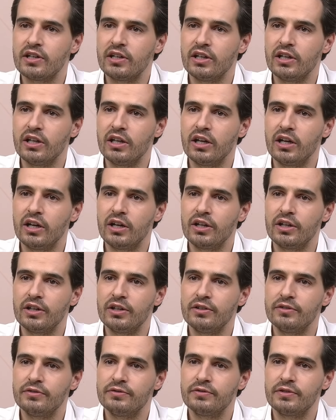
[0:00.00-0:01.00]
a lot
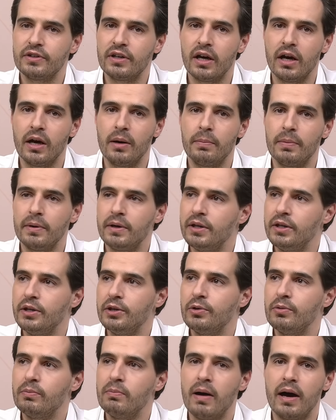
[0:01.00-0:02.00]
of
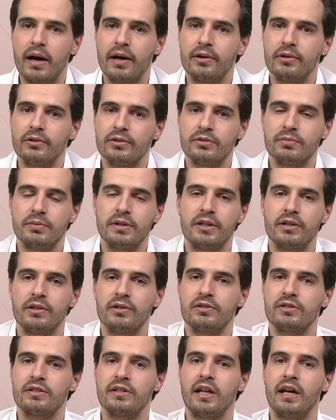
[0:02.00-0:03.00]
uphill battles,
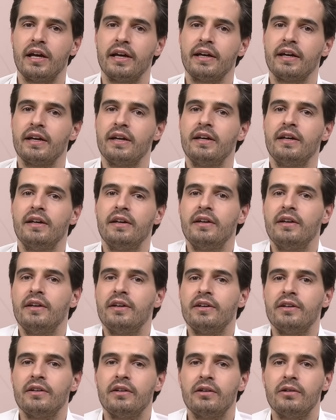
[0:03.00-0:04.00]
because
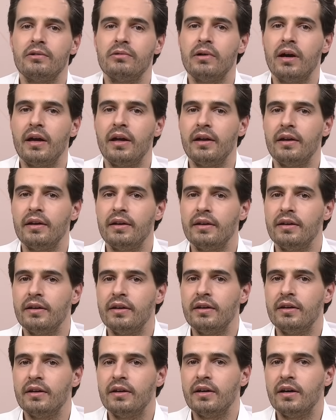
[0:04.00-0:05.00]
when
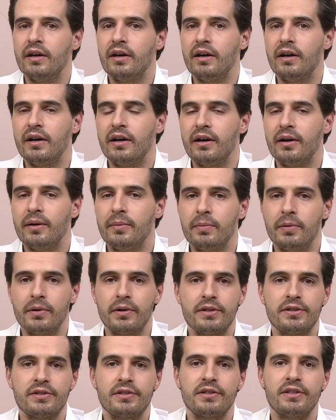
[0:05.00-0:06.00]
a
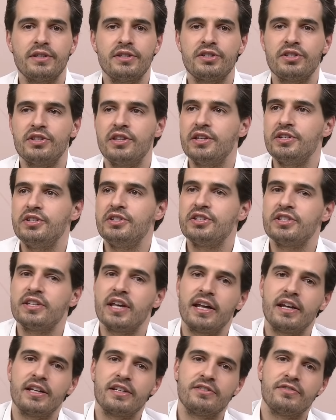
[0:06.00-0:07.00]
person is
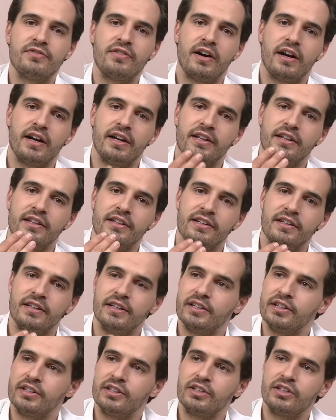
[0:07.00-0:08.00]
dissatisfied and
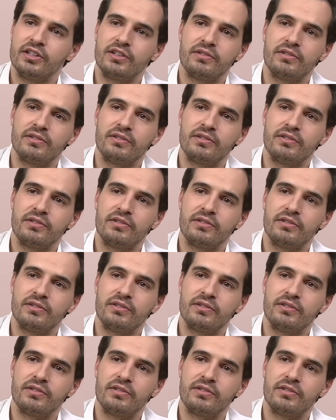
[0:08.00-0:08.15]
they